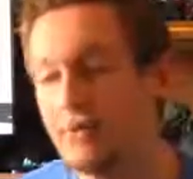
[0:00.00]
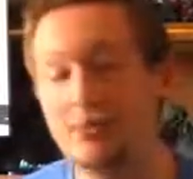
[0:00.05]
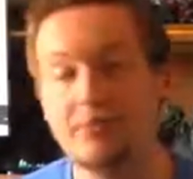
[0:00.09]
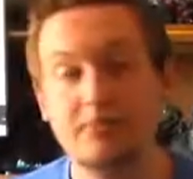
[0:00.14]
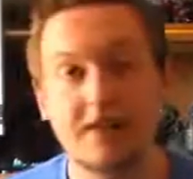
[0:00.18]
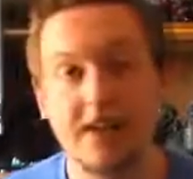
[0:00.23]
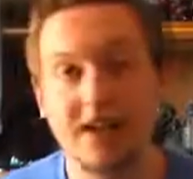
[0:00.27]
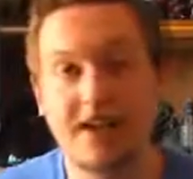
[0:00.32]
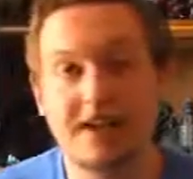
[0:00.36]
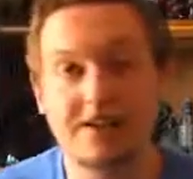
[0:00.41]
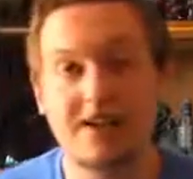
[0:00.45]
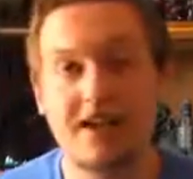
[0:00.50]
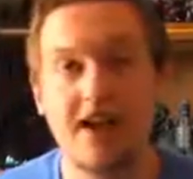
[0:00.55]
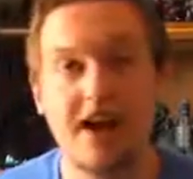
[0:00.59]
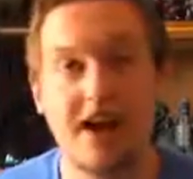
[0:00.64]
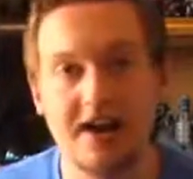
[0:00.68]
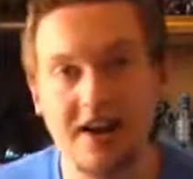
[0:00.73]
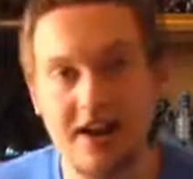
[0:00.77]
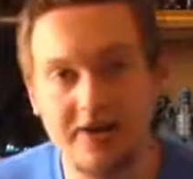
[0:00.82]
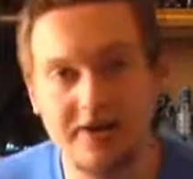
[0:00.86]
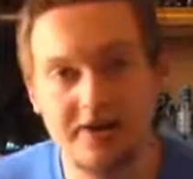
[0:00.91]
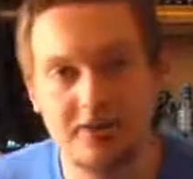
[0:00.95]
Like I said, I
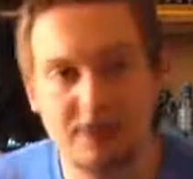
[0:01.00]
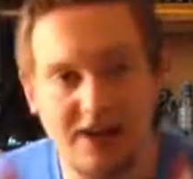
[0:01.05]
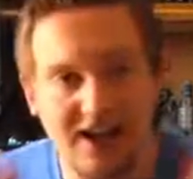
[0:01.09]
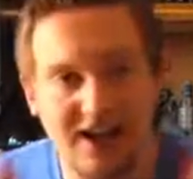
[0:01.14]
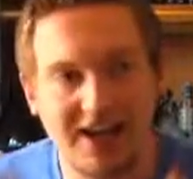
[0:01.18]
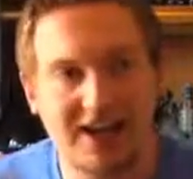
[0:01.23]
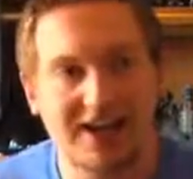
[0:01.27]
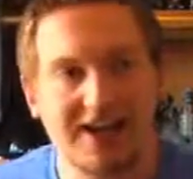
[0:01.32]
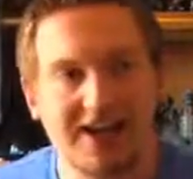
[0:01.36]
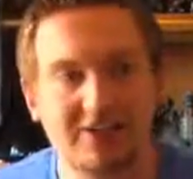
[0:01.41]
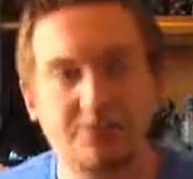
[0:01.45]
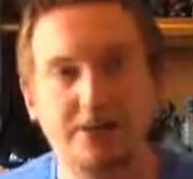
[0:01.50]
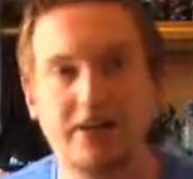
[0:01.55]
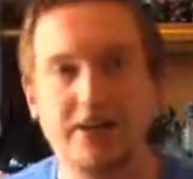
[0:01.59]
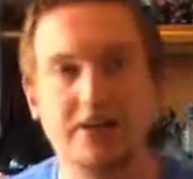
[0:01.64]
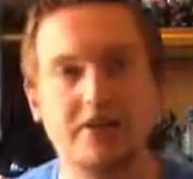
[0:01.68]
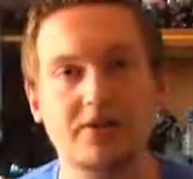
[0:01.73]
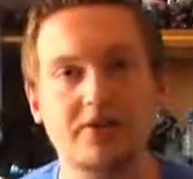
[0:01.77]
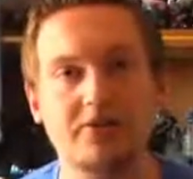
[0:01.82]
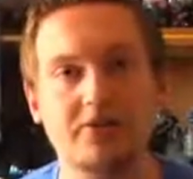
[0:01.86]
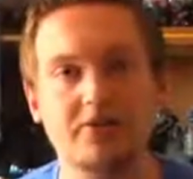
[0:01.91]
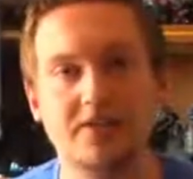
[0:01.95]
haven't met anybody
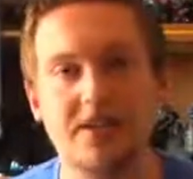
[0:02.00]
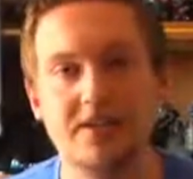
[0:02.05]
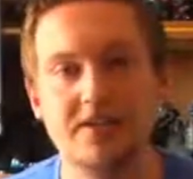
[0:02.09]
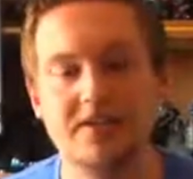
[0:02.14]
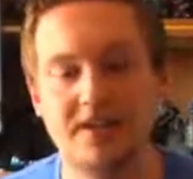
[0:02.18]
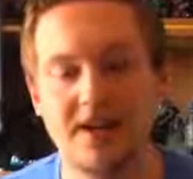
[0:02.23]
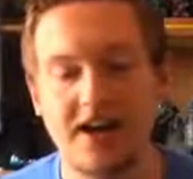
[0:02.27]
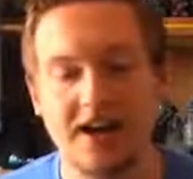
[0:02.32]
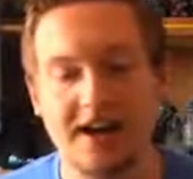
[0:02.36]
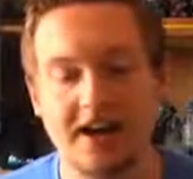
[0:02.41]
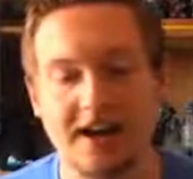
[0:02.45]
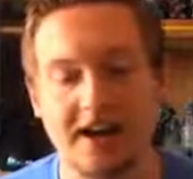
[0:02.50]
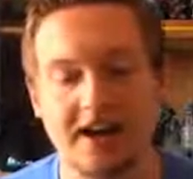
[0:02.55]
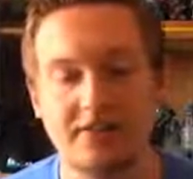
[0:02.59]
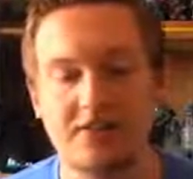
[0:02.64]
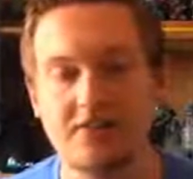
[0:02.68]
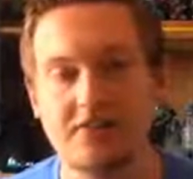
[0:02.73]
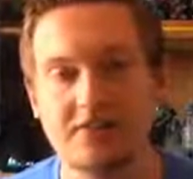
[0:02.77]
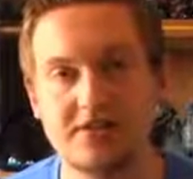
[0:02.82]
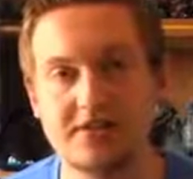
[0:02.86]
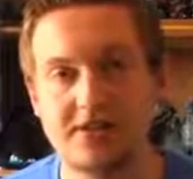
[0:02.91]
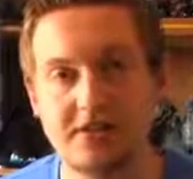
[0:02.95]
who says Gigan
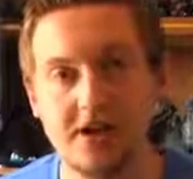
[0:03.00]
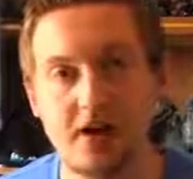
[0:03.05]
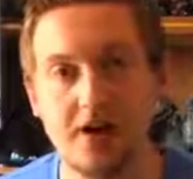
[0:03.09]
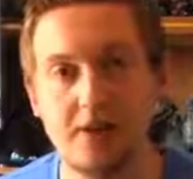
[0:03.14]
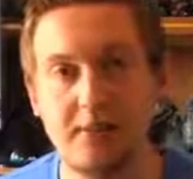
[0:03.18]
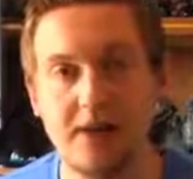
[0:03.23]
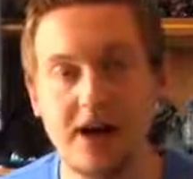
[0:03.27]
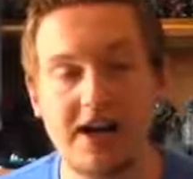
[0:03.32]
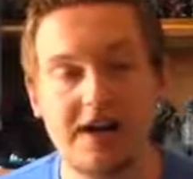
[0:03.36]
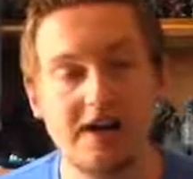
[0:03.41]
looks dumb.